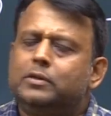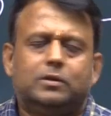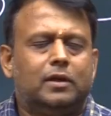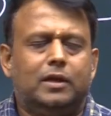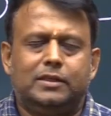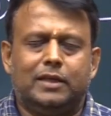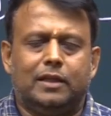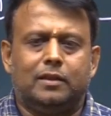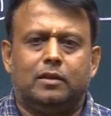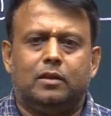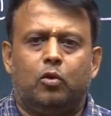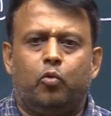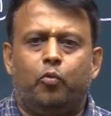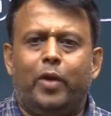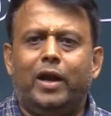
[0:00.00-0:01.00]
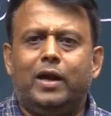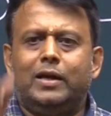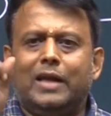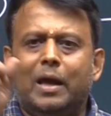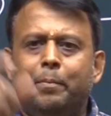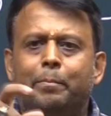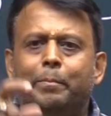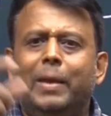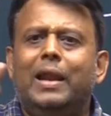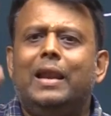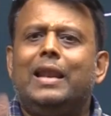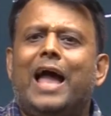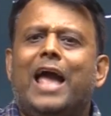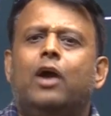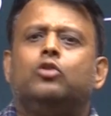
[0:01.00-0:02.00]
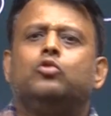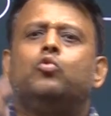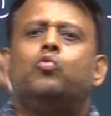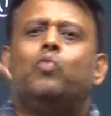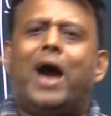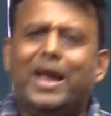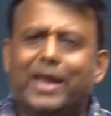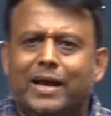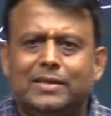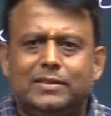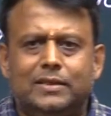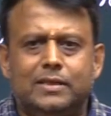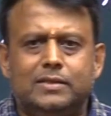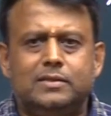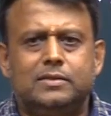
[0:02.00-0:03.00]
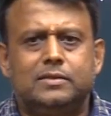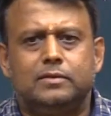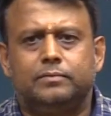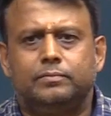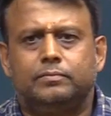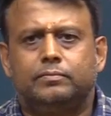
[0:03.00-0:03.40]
listen, when dumbbell lie on y-axis,